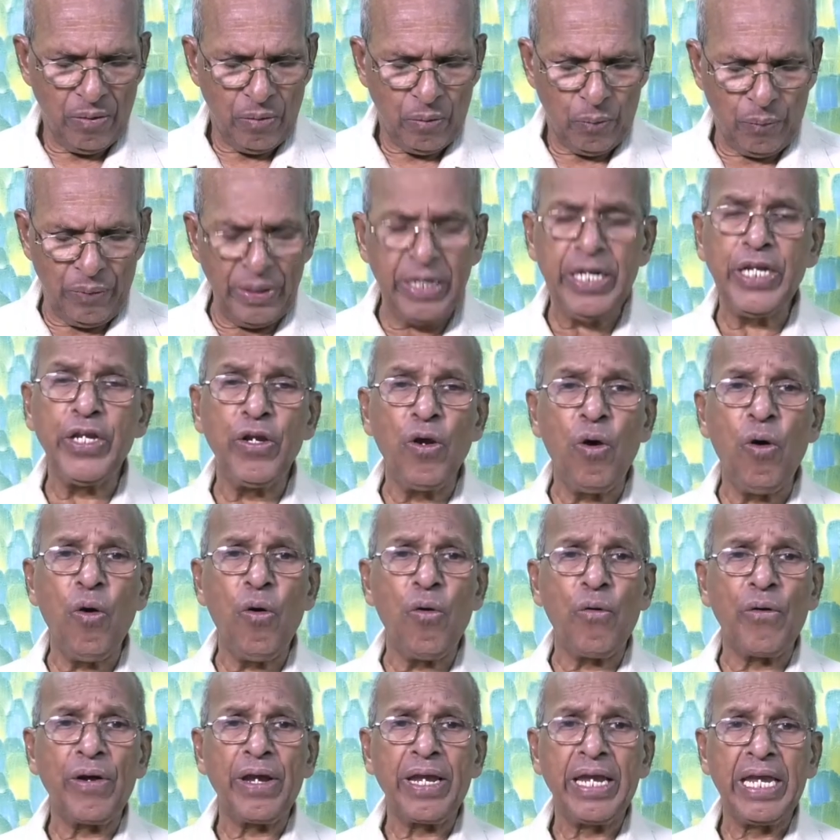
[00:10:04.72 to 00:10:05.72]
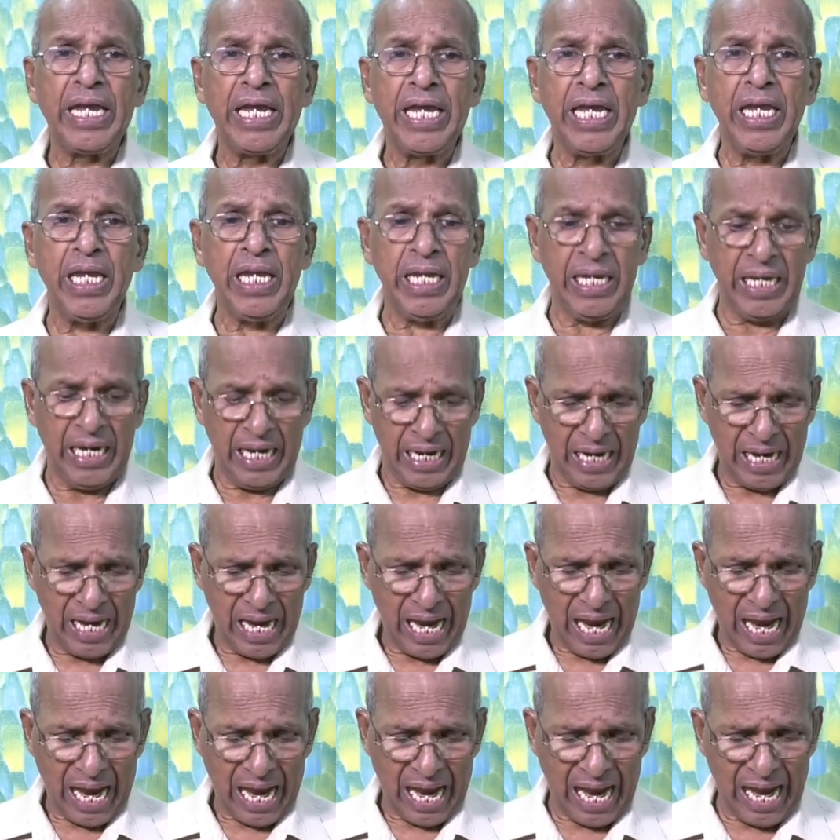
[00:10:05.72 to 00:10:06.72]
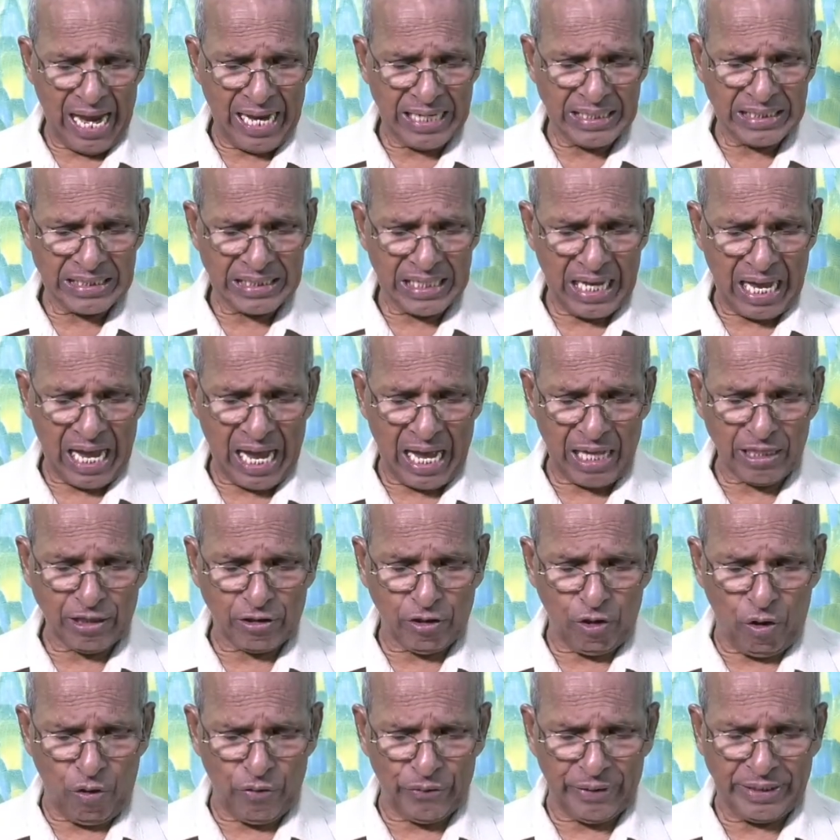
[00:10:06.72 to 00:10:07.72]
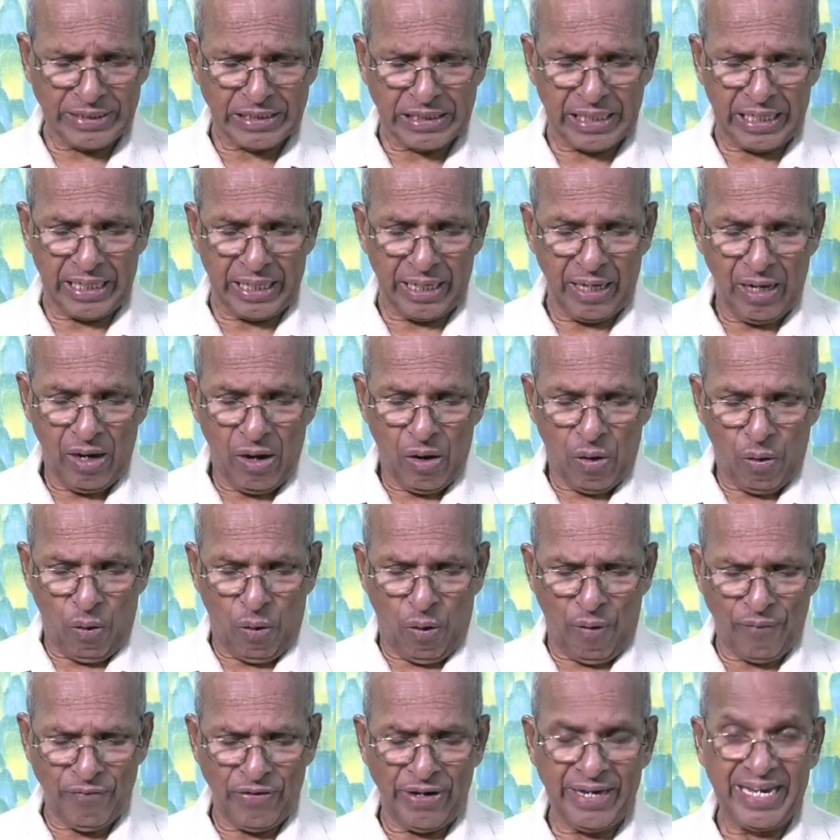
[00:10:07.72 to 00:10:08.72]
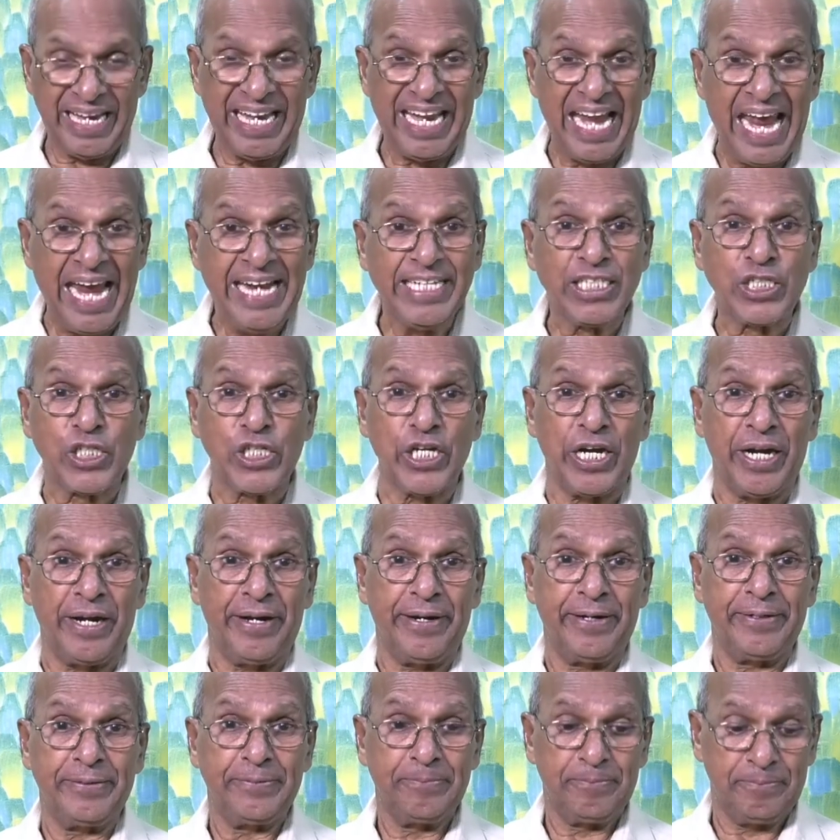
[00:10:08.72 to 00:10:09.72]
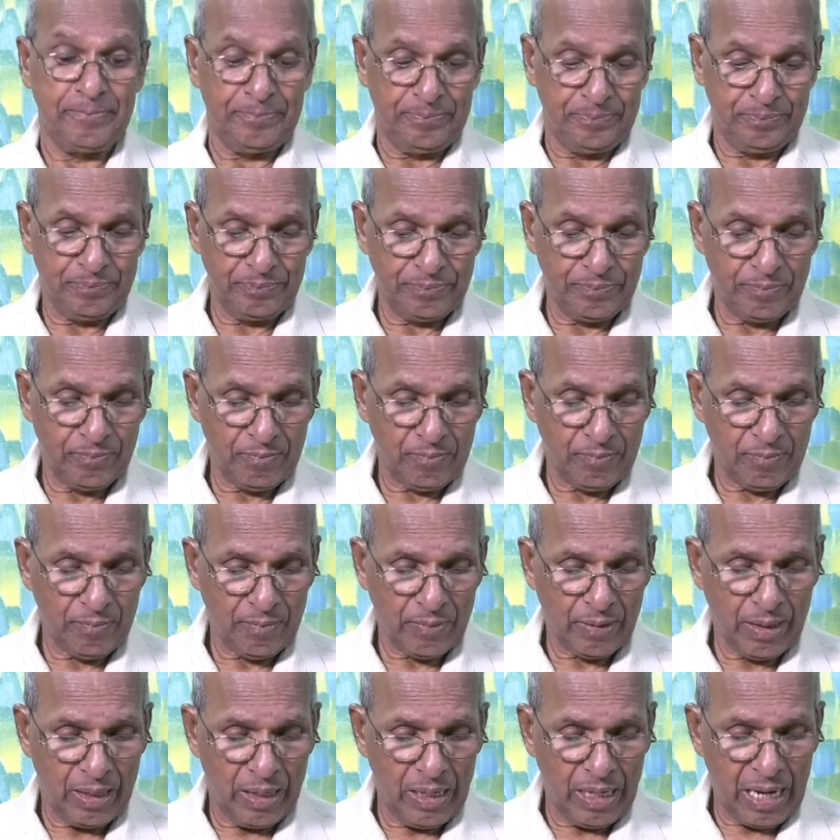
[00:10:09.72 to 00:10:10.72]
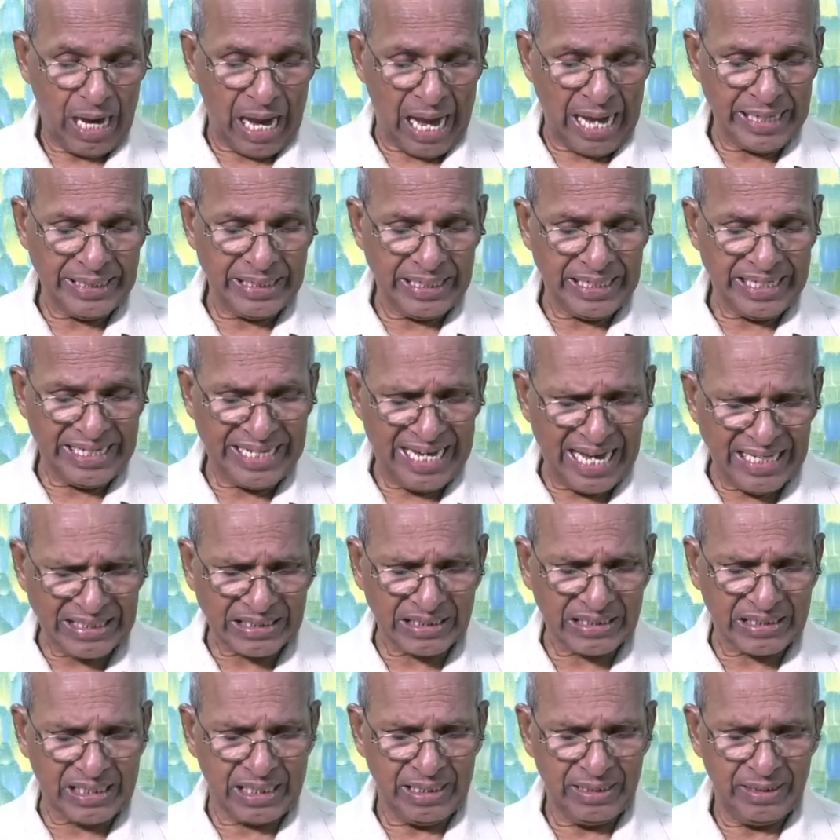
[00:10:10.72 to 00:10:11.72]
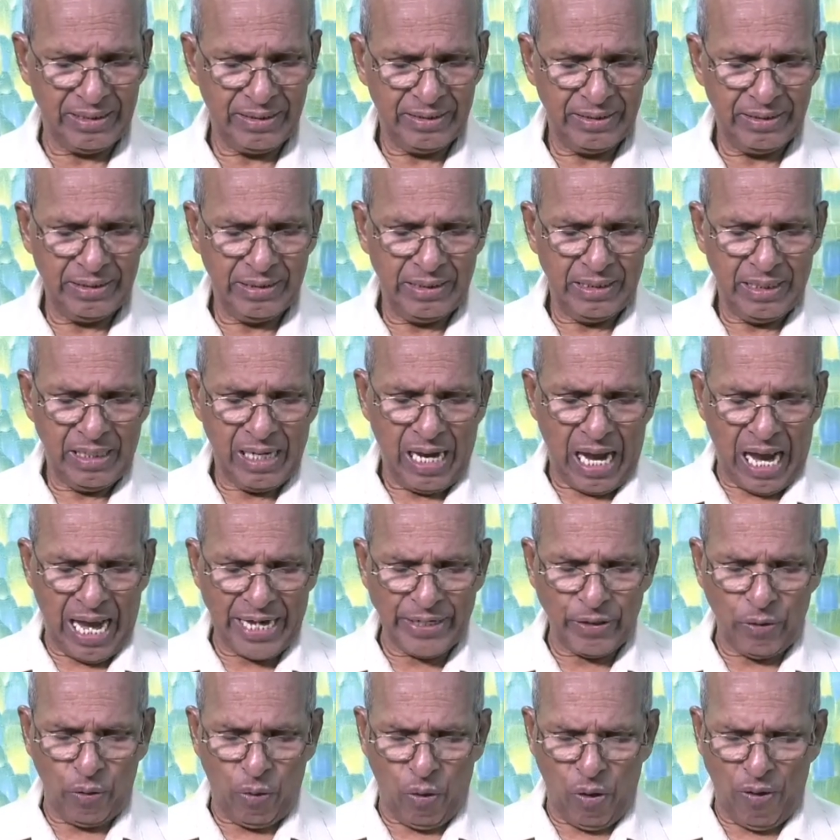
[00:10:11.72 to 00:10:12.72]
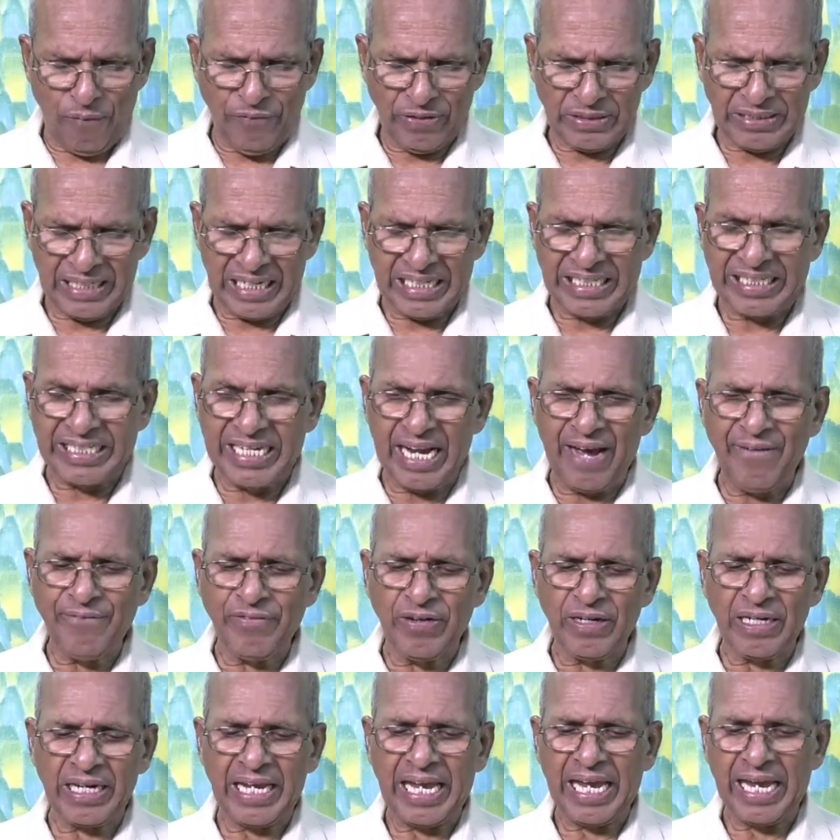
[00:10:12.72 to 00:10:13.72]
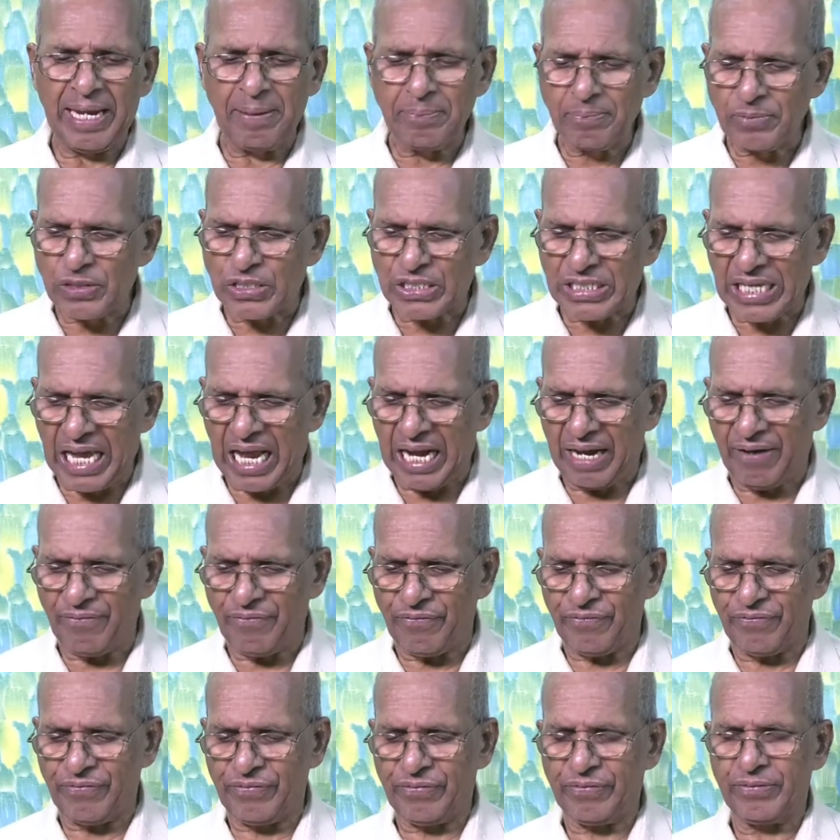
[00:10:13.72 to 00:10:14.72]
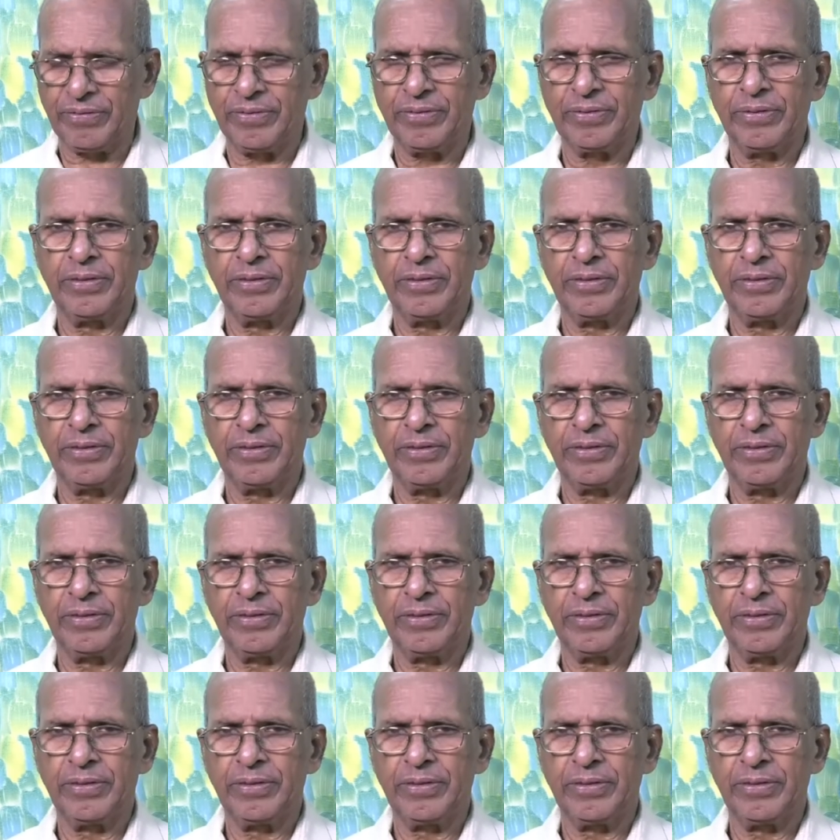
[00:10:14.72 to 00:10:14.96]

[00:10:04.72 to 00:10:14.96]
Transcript: We know He has authority over nature and death and over the devil himself.